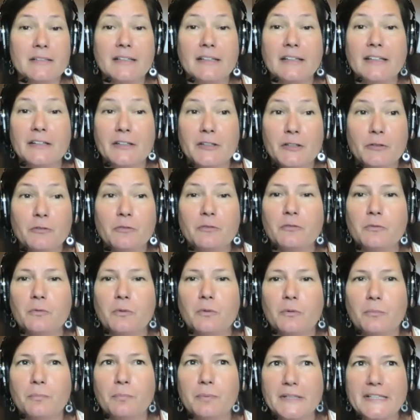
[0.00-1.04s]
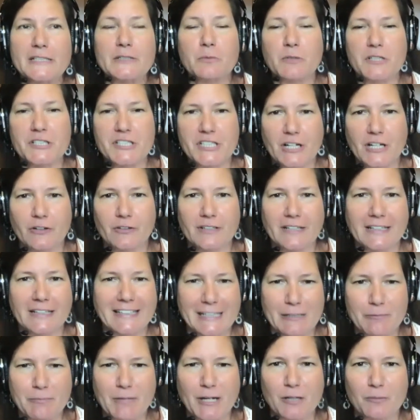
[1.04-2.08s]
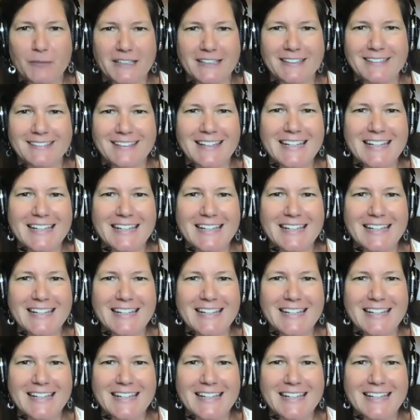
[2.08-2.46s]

You please reach out and email me,